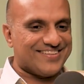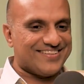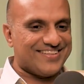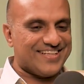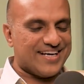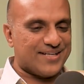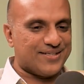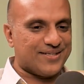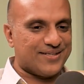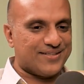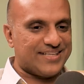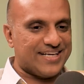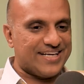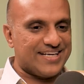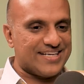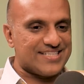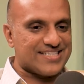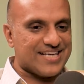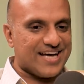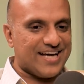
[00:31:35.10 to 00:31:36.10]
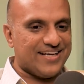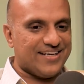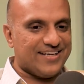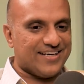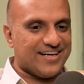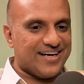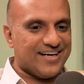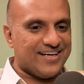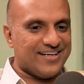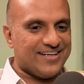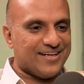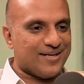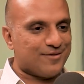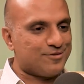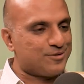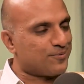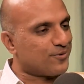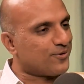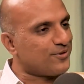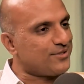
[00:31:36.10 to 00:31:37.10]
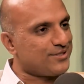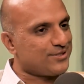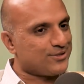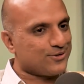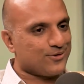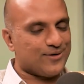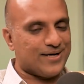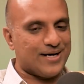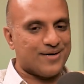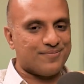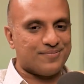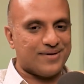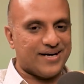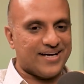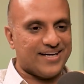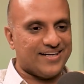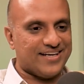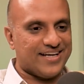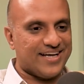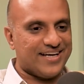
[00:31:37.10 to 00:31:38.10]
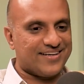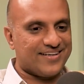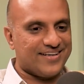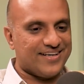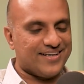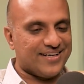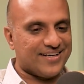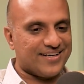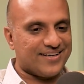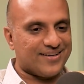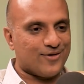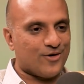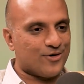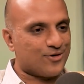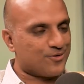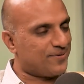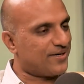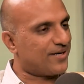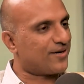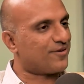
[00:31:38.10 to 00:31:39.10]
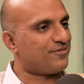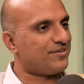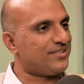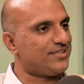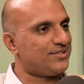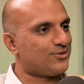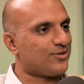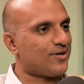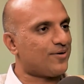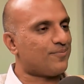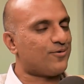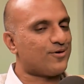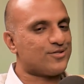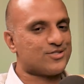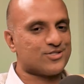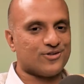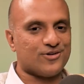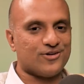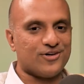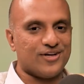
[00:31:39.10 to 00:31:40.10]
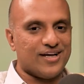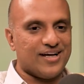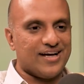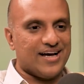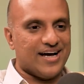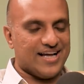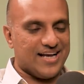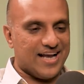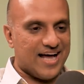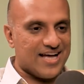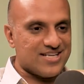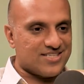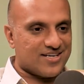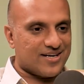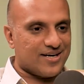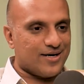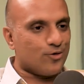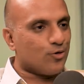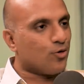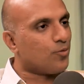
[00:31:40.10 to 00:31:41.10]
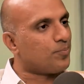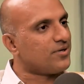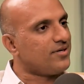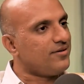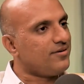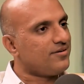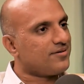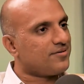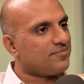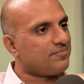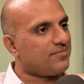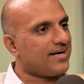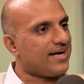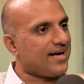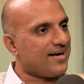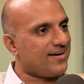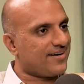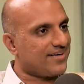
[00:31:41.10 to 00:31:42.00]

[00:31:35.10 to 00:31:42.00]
the other thing is I love sports, so I like reading autobiographies. So I last read Open by